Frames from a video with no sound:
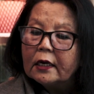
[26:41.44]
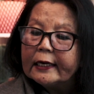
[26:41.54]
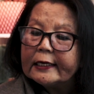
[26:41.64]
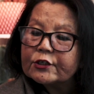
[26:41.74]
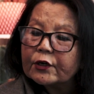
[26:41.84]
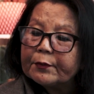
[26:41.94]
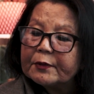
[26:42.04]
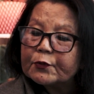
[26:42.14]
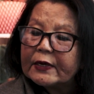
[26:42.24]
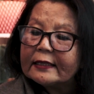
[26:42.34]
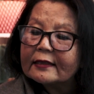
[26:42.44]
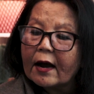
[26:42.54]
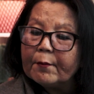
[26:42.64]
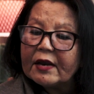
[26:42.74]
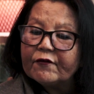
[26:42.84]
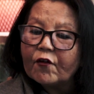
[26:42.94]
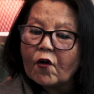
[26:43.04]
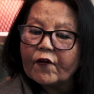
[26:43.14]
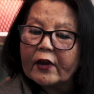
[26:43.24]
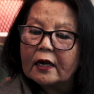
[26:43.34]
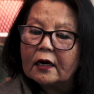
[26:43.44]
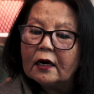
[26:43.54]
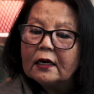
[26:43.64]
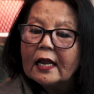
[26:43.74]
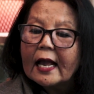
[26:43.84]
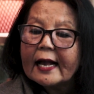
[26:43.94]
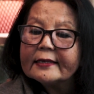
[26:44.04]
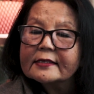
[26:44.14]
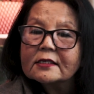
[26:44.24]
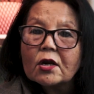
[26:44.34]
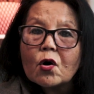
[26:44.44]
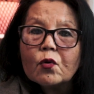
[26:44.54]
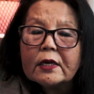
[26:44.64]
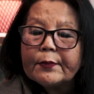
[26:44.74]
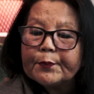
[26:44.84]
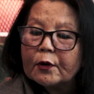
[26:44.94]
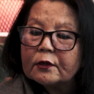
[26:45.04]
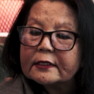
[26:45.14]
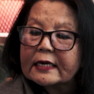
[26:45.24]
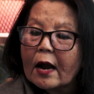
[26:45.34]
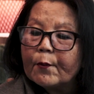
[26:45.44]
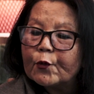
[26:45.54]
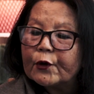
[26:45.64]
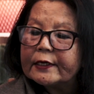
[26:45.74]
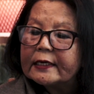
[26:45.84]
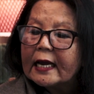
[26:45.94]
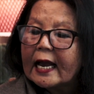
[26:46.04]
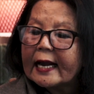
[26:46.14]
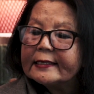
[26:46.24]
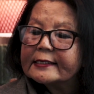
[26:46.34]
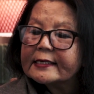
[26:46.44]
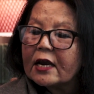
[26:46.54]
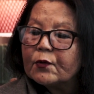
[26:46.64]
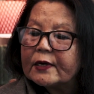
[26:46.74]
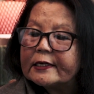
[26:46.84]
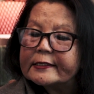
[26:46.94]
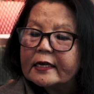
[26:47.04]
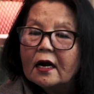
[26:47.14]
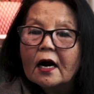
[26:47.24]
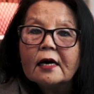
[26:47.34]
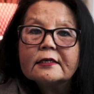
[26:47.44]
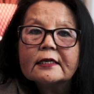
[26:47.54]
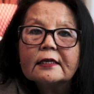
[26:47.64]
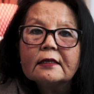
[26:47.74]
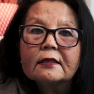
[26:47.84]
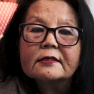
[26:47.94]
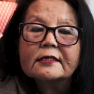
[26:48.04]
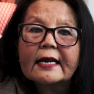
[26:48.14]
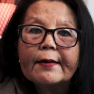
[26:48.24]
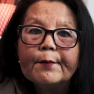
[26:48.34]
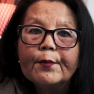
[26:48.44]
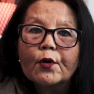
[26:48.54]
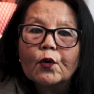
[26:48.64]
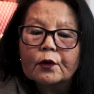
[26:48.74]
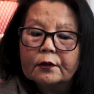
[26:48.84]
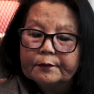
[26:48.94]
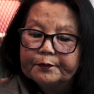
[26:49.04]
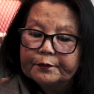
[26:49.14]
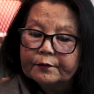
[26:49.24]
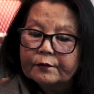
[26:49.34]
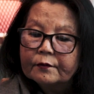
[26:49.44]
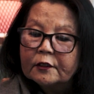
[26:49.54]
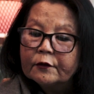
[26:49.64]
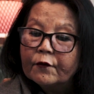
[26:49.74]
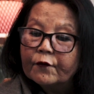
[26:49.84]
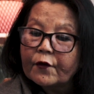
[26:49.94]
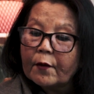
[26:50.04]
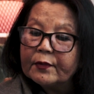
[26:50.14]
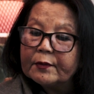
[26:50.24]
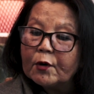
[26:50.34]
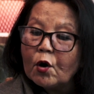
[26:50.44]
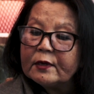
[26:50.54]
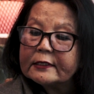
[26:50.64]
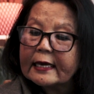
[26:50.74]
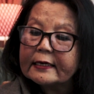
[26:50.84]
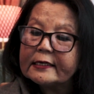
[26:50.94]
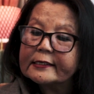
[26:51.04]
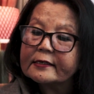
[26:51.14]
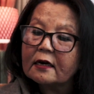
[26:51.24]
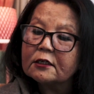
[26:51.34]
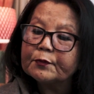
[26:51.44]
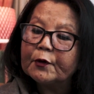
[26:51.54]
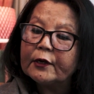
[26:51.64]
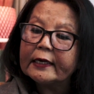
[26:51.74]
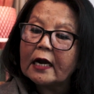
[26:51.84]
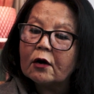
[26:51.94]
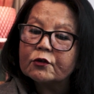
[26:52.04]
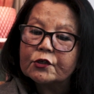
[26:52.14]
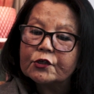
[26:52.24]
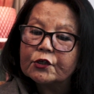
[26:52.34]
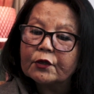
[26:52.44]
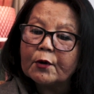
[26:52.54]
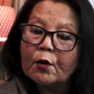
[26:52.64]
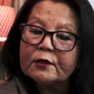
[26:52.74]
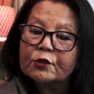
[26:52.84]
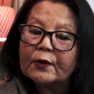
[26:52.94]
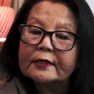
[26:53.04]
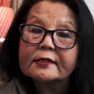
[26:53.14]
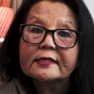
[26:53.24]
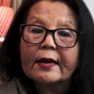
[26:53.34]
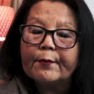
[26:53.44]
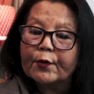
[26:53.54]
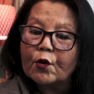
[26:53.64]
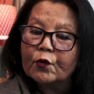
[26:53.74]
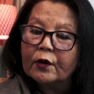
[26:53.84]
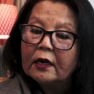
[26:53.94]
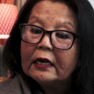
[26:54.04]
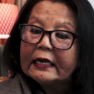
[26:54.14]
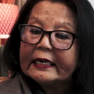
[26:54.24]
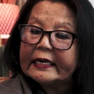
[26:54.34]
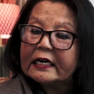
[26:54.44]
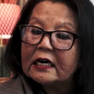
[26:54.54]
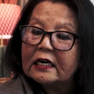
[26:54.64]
He took it between thumb and forefinger and slowly pulled it upward and sideways until the stem broke. From the moment that he started pulling out to the moment when the stem broke, he